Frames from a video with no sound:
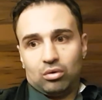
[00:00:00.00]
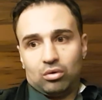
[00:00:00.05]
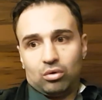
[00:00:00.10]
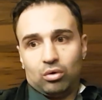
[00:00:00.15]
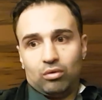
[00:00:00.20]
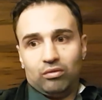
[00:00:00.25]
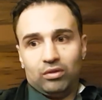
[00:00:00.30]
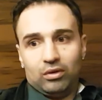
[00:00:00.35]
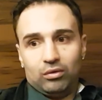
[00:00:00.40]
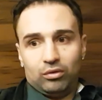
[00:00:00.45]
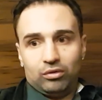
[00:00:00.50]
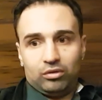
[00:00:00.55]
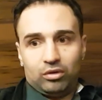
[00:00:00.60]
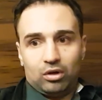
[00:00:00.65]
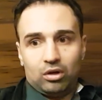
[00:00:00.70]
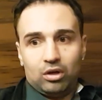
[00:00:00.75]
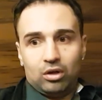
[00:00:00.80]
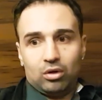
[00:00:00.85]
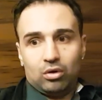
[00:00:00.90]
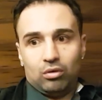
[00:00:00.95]
Kovalev was
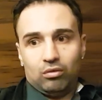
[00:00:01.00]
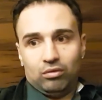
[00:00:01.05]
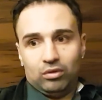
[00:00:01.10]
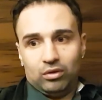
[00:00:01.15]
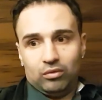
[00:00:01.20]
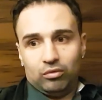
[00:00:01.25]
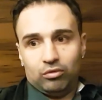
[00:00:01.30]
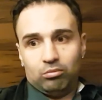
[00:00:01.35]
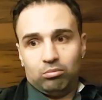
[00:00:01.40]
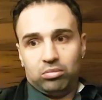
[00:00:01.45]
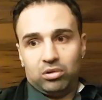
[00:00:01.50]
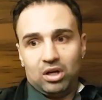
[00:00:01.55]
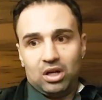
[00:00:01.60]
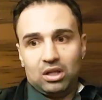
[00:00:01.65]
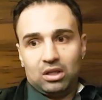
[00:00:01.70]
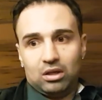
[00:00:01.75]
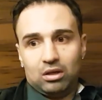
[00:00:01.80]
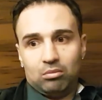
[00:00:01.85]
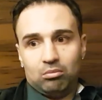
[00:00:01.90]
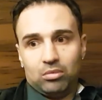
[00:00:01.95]
hurting, Kovalev was
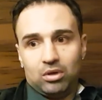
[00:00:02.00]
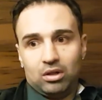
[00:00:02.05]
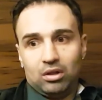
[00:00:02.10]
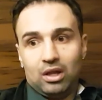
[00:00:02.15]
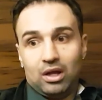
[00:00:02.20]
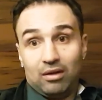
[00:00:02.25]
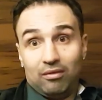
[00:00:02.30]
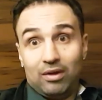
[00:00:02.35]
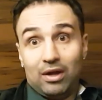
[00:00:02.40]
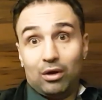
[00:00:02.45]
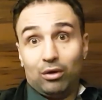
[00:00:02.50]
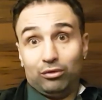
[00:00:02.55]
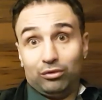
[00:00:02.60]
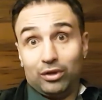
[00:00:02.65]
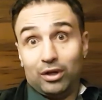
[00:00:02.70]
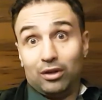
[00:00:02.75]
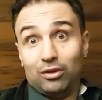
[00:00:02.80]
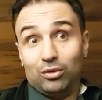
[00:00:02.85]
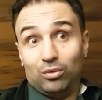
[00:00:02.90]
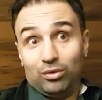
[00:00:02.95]
breaking, but a lot of that
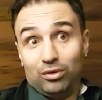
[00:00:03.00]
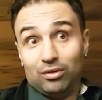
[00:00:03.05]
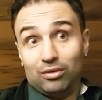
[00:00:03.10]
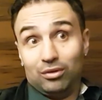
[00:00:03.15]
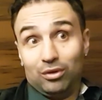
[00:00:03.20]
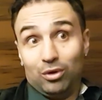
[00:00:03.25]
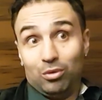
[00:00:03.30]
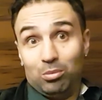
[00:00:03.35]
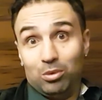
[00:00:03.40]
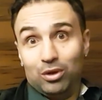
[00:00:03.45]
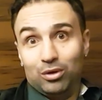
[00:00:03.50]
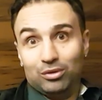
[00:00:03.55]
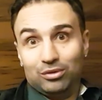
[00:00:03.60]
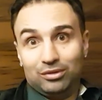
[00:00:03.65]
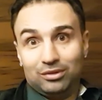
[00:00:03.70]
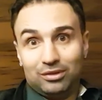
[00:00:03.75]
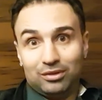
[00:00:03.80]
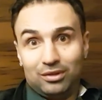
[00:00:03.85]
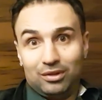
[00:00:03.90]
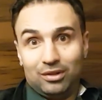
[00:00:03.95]
also had to do with the low blows,
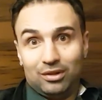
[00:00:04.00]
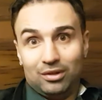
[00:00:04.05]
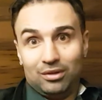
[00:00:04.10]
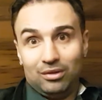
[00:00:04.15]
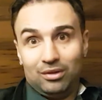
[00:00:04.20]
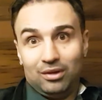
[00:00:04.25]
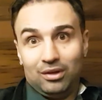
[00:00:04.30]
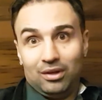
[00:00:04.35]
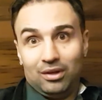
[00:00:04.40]
you know.